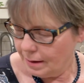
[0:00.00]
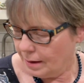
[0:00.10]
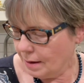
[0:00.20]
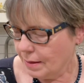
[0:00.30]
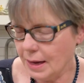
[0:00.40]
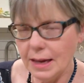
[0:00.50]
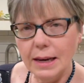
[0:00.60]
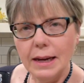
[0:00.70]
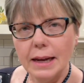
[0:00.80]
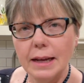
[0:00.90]
And then
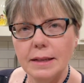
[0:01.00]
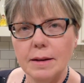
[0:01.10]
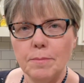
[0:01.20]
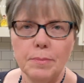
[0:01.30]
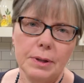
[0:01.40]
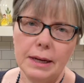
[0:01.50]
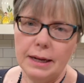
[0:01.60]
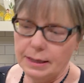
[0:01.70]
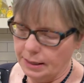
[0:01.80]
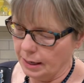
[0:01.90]
I got some
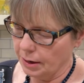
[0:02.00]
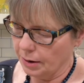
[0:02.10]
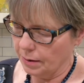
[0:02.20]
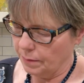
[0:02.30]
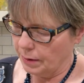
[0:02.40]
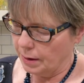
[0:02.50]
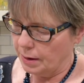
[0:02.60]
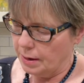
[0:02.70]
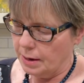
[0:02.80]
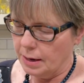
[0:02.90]
plates here.
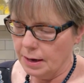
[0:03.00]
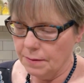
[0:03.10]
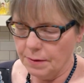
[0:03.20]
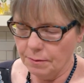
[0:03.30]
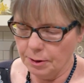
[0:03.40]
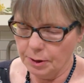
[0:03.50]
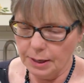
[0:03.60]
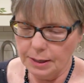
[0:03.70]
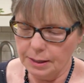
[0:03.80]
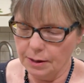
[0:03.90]
I've never tried
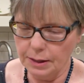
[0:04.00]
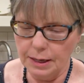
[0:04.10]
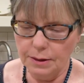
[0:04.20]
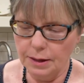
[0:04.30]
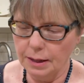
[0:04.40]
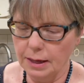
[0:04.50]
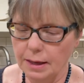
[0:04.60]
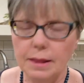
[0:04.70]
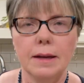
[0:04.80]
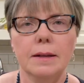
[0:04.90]
to sell anything like
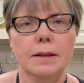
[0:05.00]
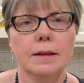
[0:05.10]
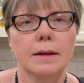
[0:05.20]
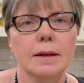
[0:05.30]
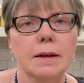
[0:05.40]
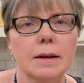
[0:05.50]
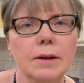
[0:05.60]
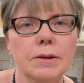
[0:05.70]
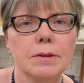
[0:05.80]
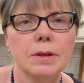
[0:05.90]
this.
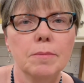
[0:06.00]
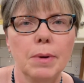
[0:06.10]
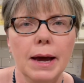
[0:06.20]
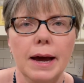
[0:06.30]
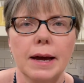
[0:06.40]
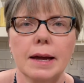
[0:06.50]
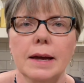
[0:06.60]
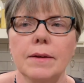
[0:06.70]
Here's the back.